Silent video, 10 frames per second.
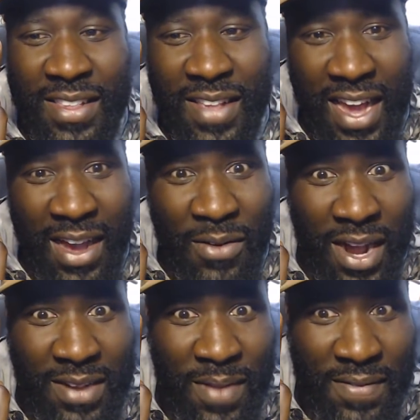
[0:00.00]
I gotta
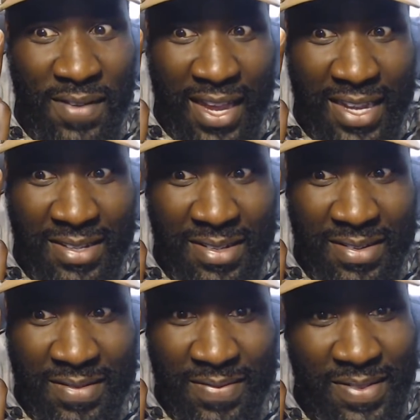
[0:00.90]
watch my fingers
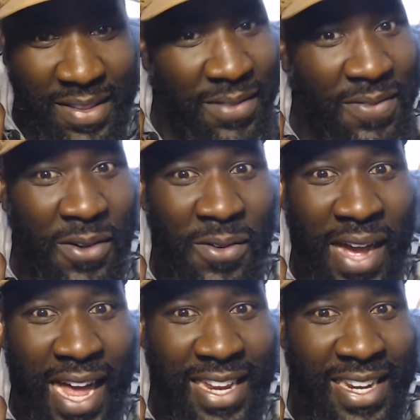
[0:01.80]
for
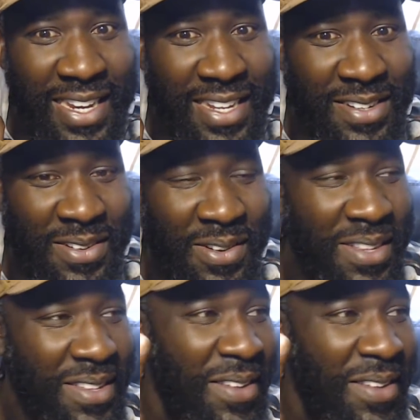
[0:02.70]
wilding in these streets.